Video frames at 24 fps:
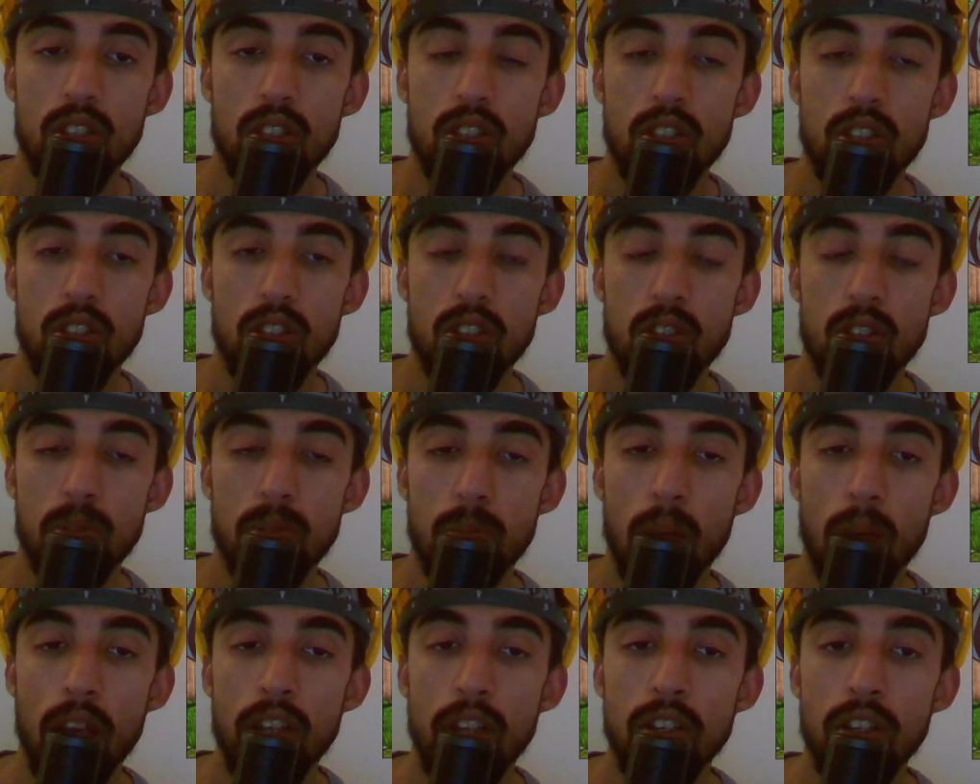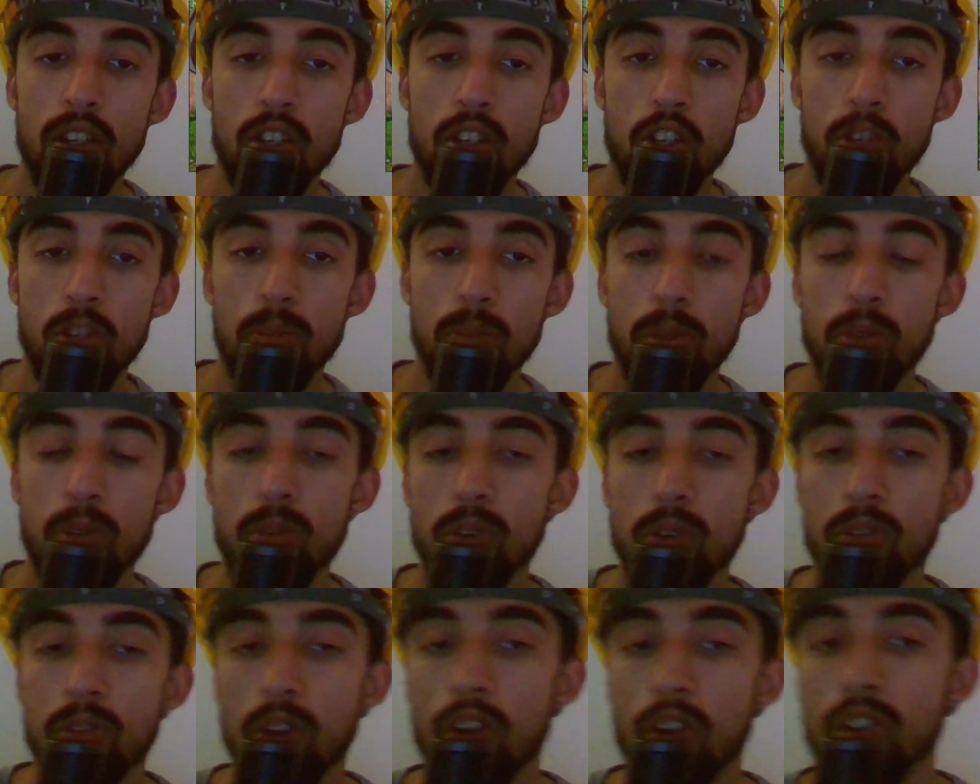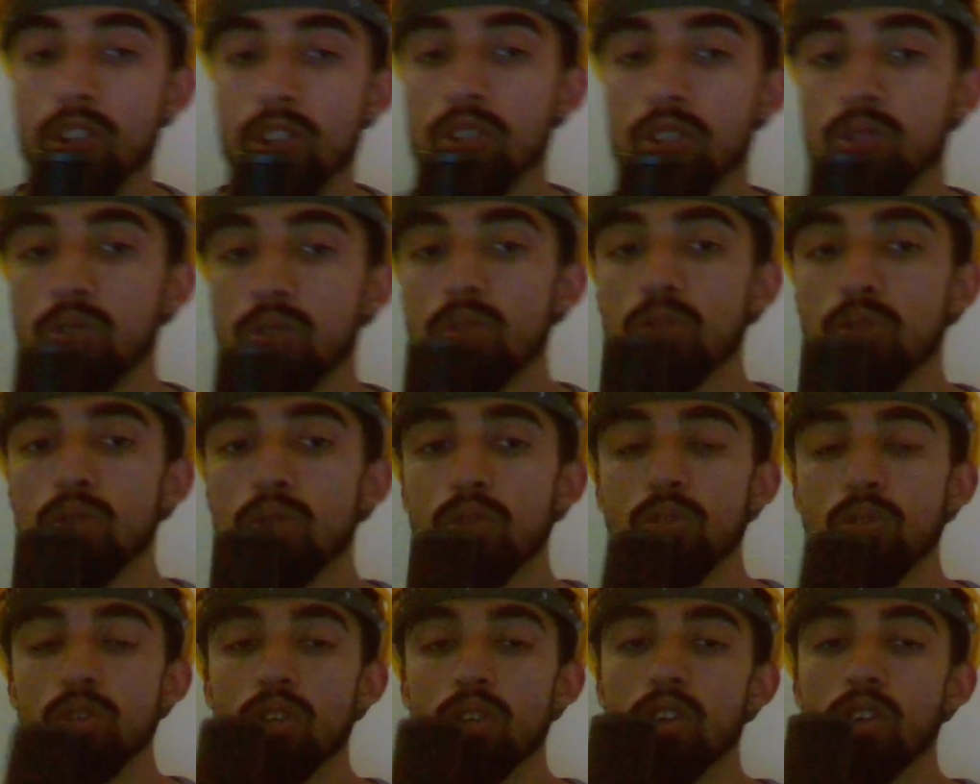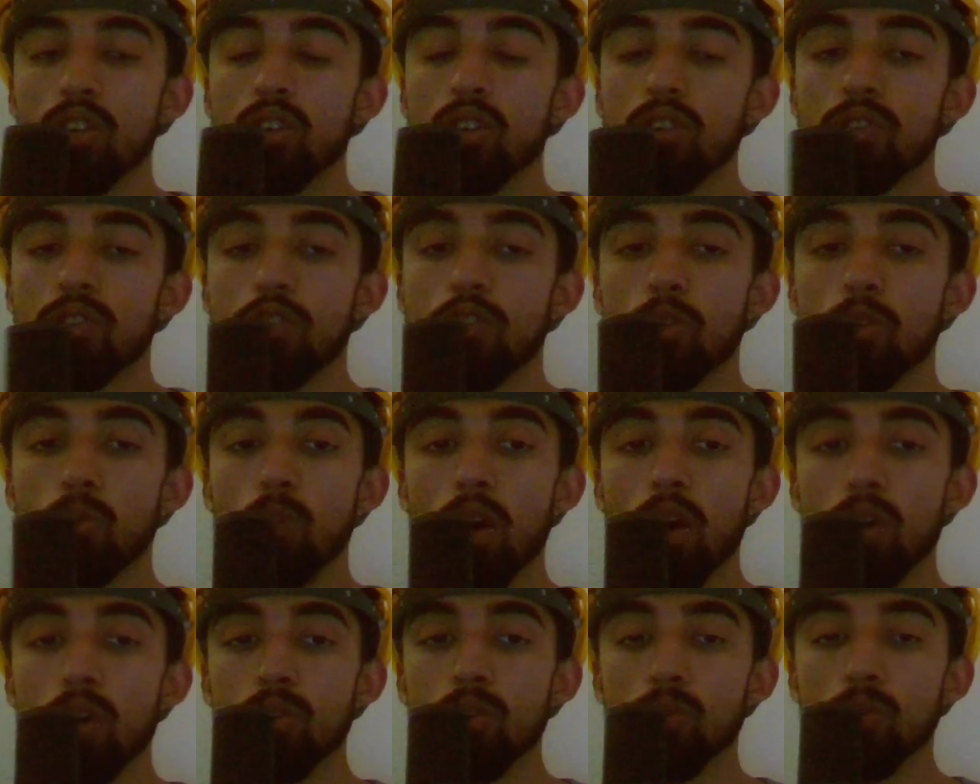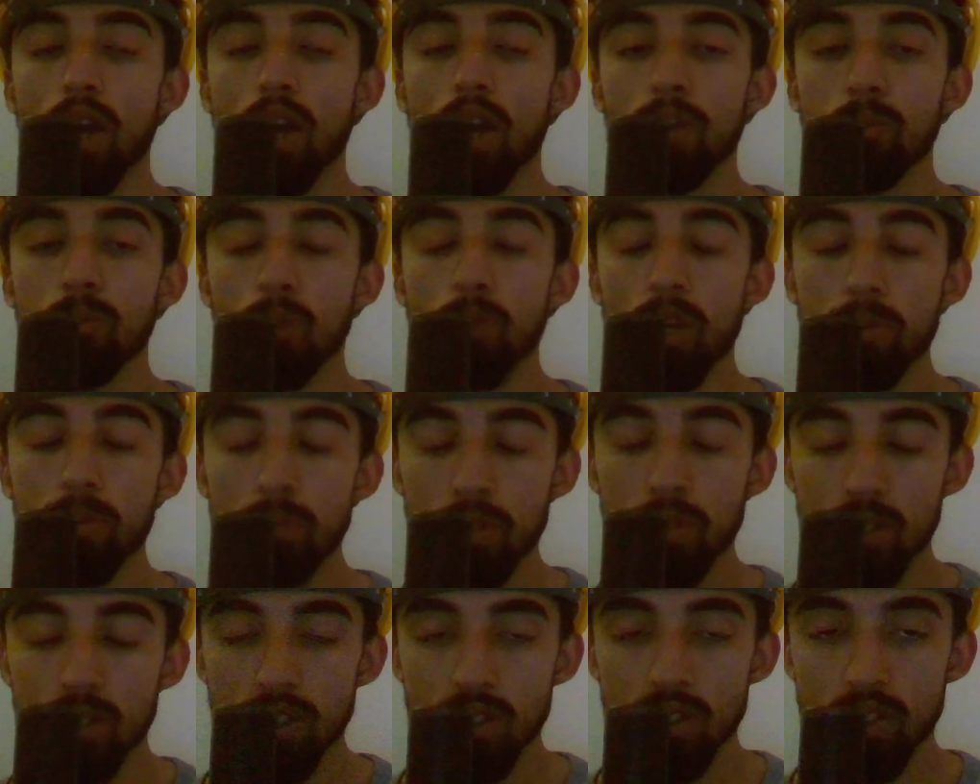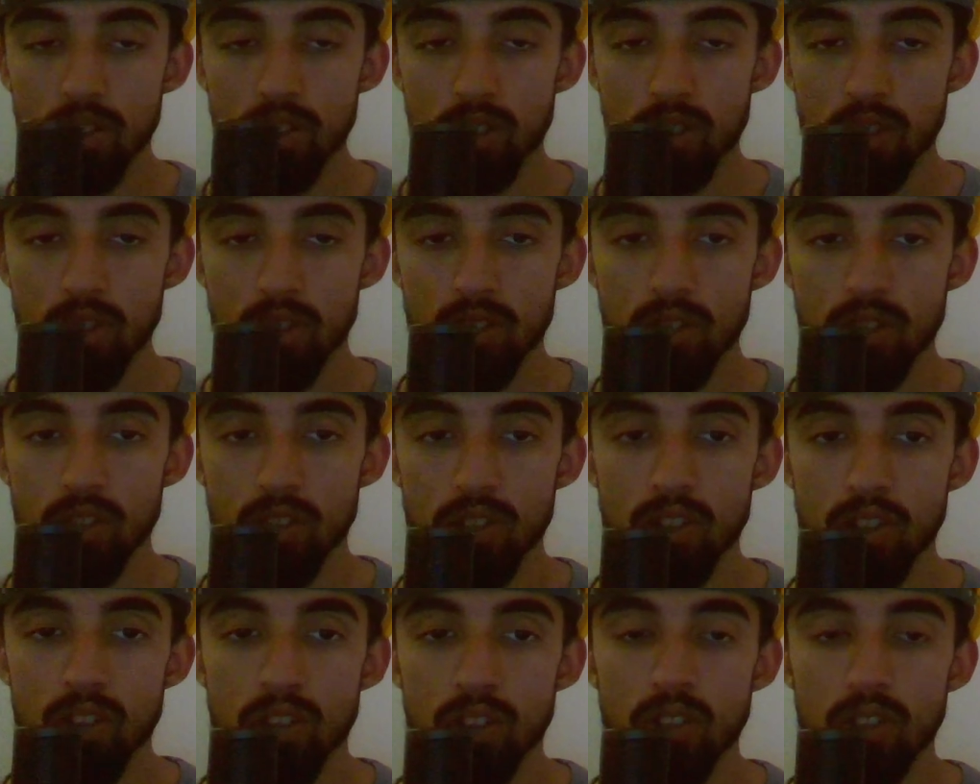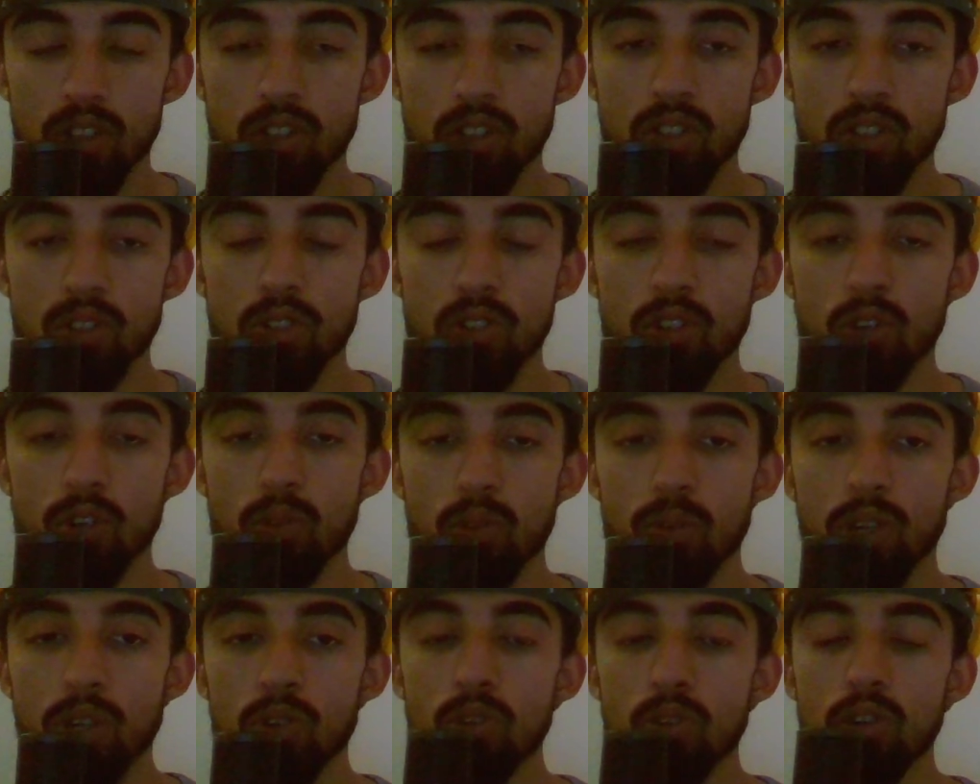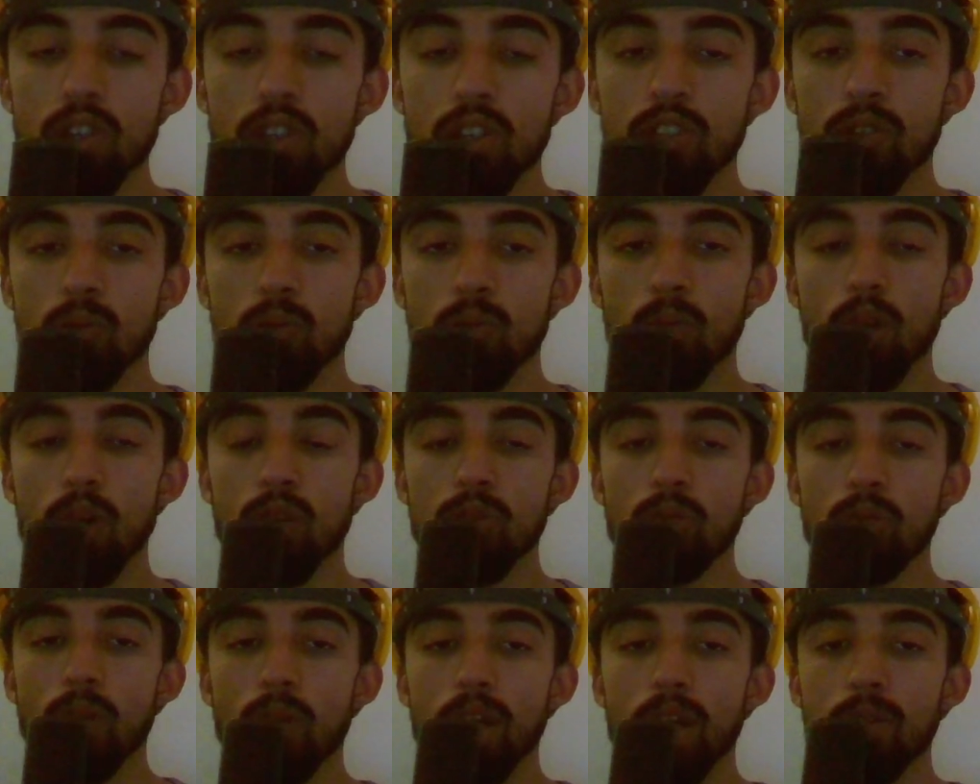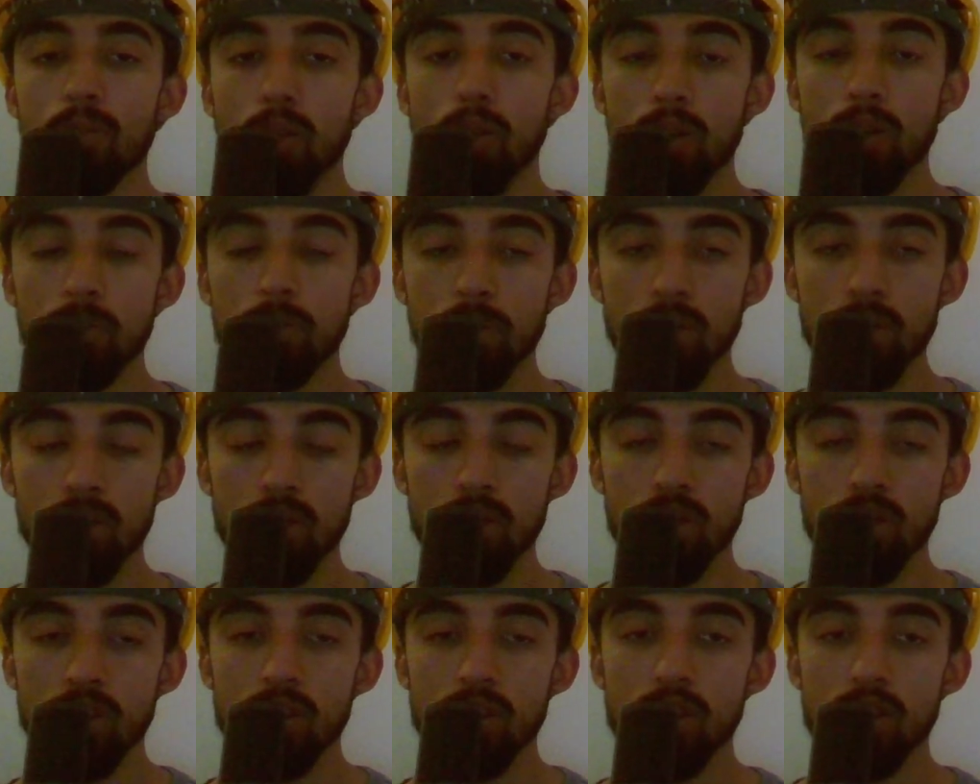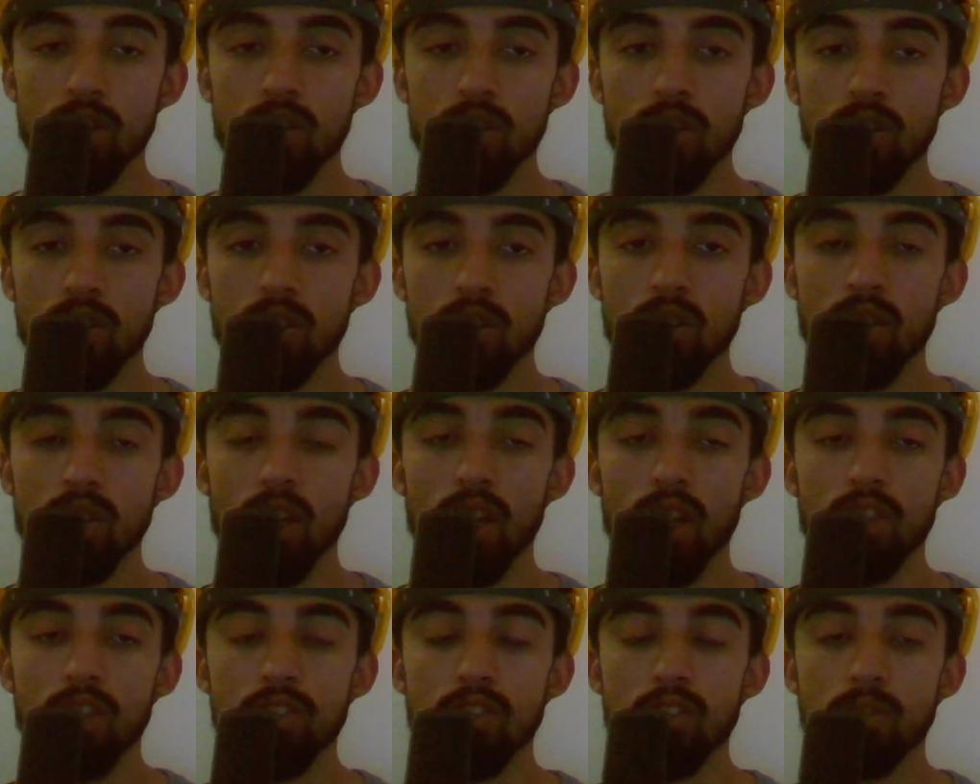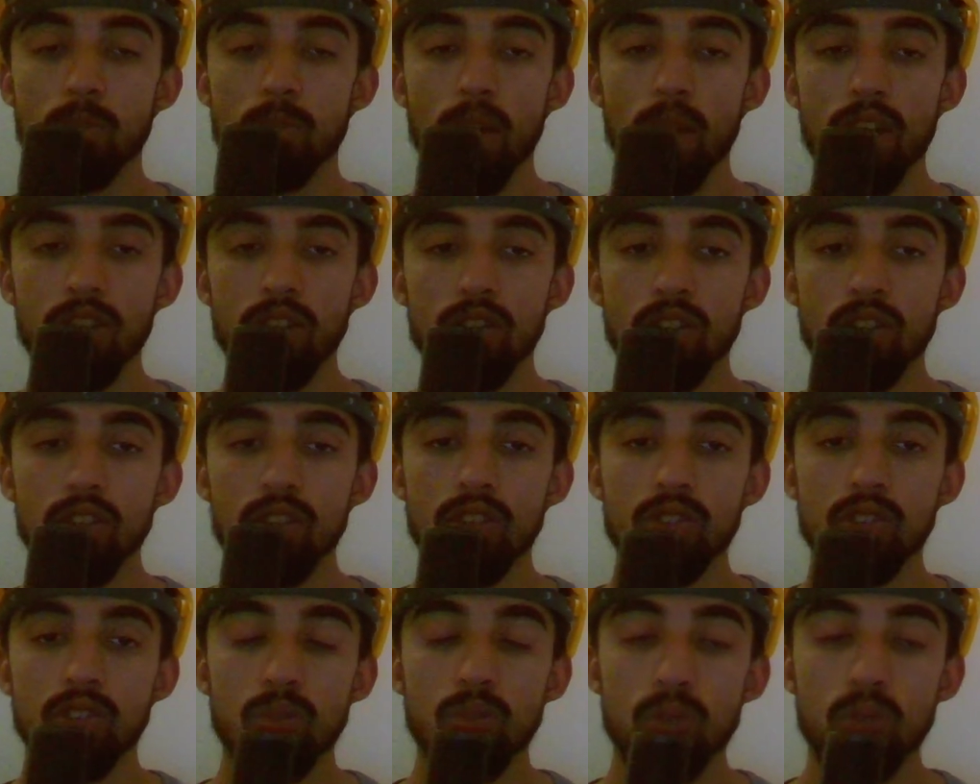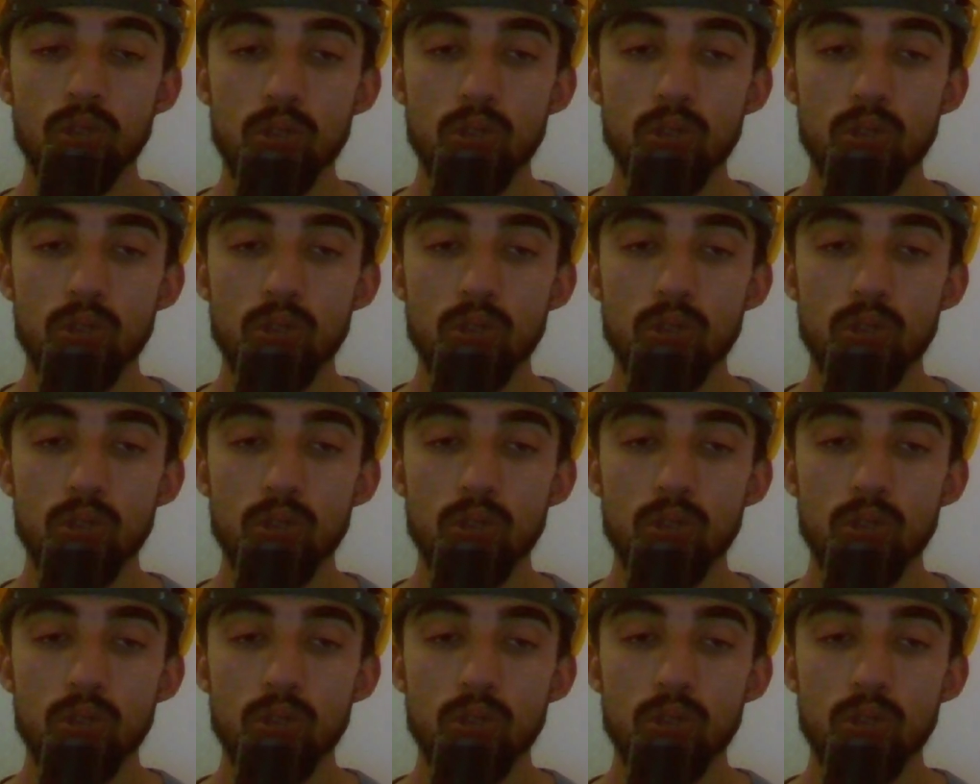Spider could be referring to the World Wide Web. We call it the World Wide Web. And spiders also